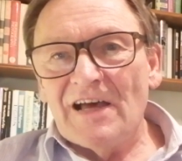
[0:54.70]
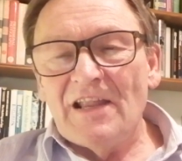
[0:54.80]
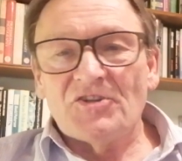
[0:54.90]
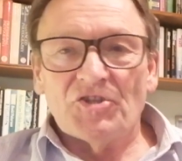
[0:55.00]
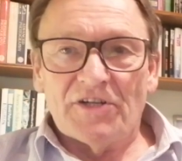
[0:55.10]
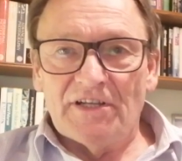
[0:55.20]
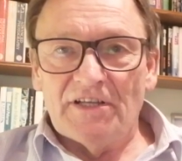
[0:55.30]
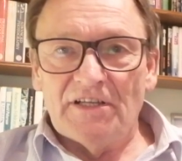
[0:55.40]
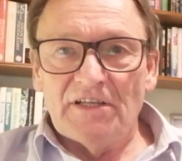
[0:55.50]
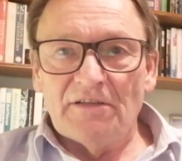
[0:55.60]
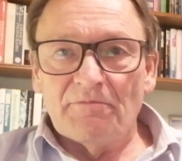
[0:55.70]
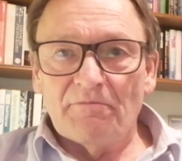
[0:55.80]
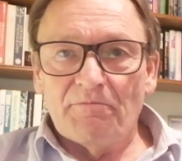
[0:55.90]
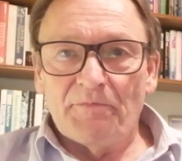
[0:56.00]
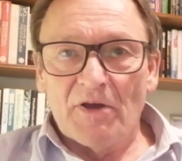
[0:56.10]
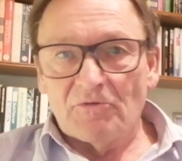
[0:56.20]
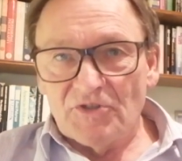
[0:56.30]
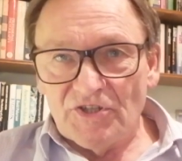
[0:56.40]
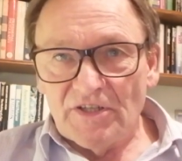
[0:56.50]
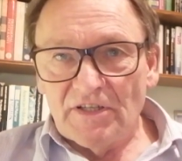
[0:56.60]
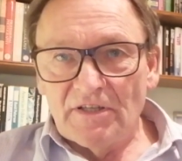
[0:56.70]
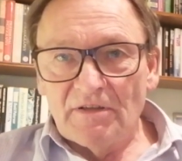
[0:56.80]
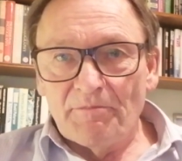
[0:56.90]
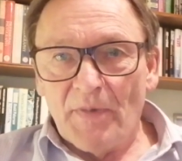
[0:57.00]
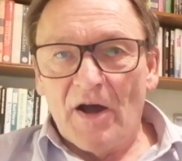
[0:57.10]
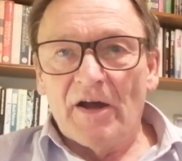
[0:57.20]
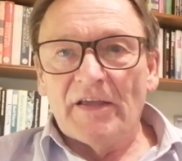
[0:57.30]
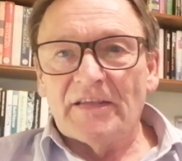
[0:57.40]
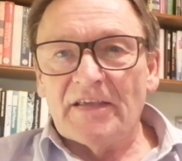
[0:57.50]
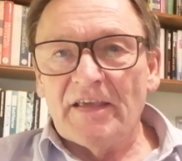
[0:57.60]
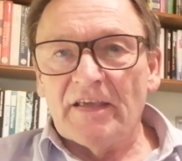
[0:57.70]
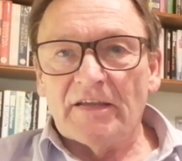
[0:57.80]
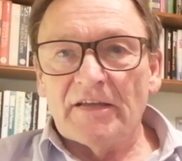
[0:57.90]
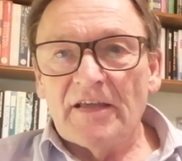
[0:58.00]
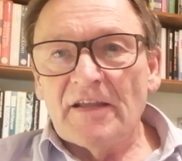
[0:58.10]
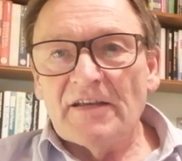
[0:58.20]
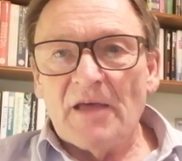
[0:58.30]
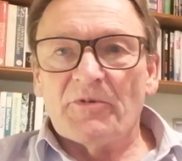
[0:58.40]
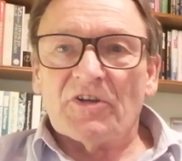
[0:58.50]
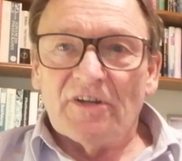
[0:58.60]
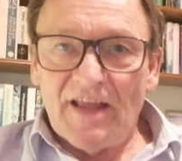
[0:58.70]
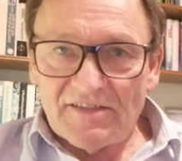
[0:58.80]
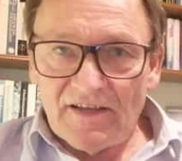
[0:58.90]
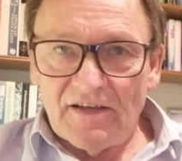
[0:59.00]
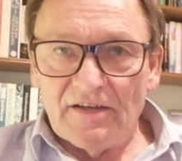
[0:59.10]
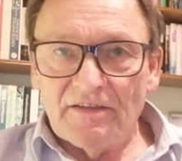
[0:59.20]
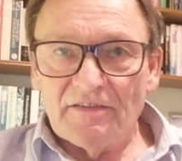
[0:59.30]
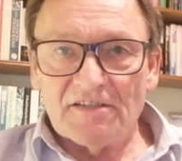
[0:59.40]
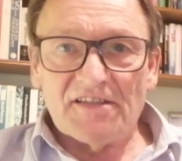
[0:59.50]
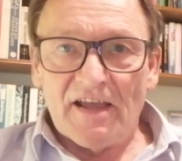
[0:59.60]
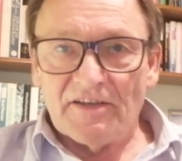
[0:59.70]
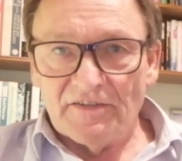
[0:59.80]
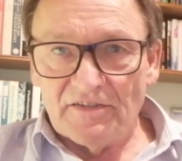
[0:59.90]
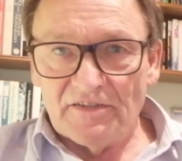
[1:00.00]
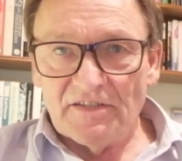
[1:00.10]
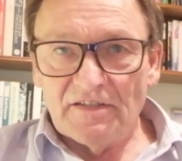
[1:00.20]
allegedly built by King Nebuchadnezzar II,